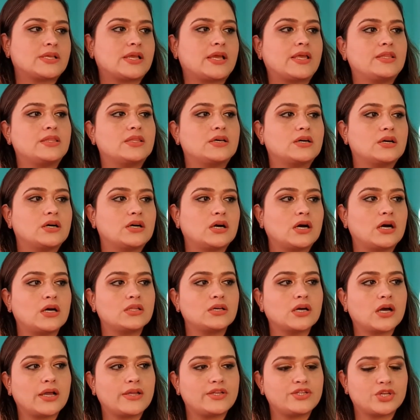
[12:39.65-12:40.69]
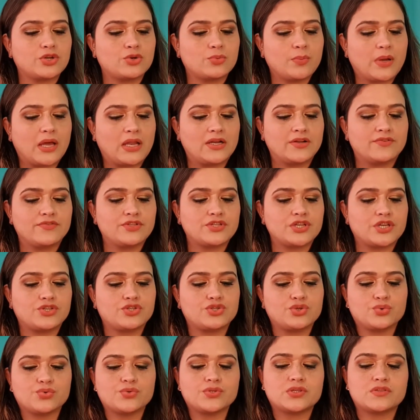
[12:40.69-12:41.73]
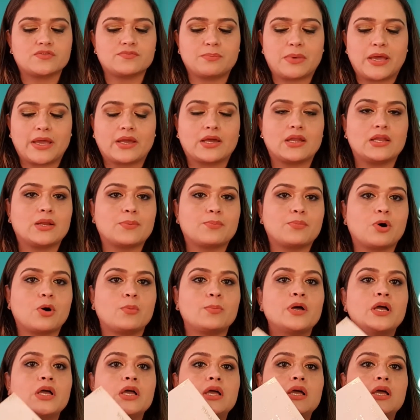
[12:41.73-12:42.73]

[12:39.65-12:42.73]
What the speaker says: And the other eyeshadow palette which I chose is by ColourPop,